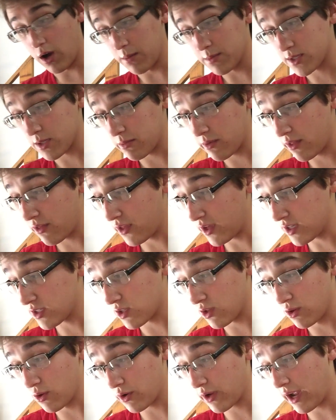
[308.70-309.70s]
Some of the things
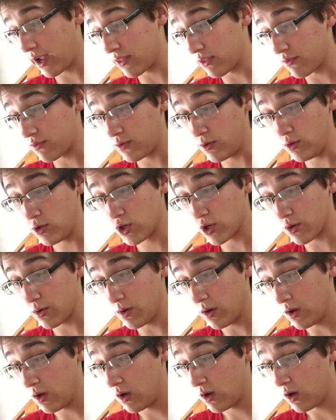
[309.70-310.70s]
to look at in the
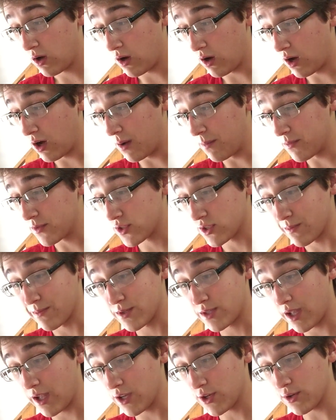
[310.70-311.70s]
future:
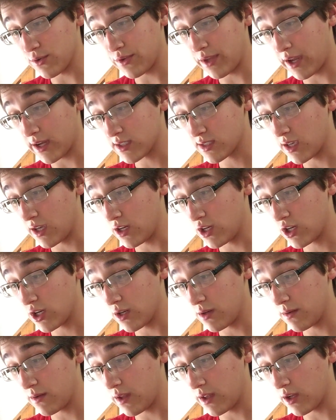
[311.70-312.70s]
substantial
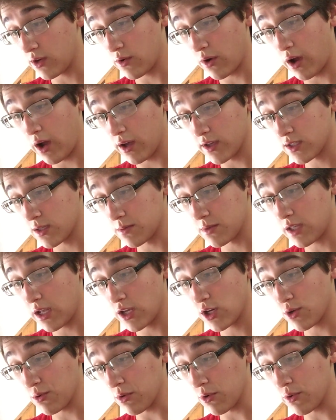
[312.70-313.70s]
taxation,
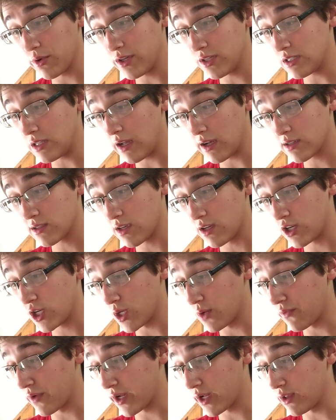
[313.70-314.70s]
substantial increased
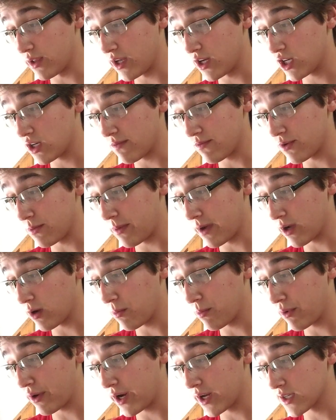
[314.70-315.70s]
taxation and regulation of
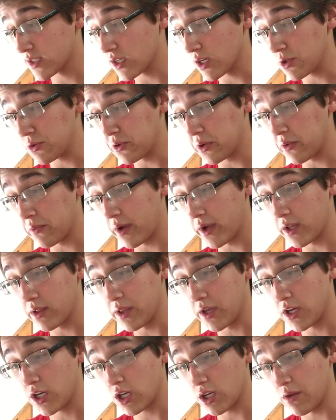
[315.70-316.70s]
tobacco products, including
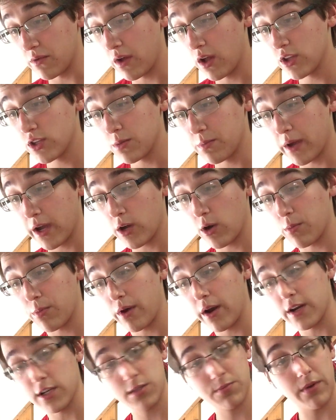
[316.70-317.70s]
regulation of tobacco
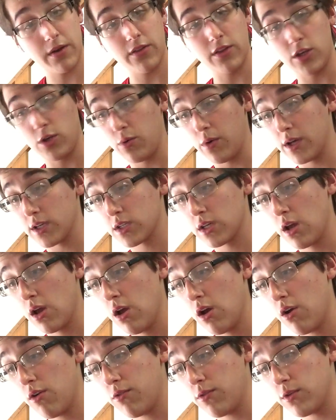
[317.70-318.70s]
products by the U.S.
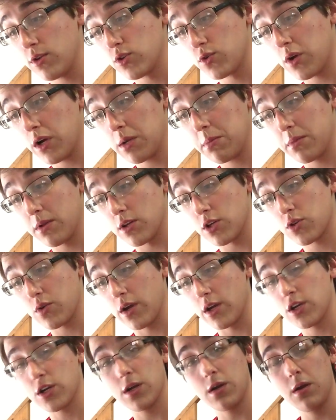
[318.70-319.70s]
Food and Drug
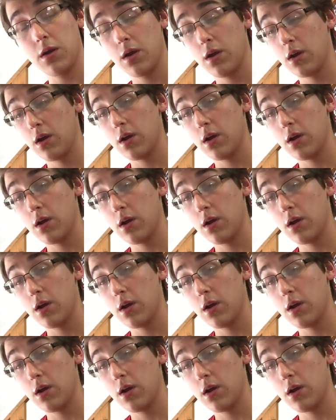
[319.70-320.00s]
Administration.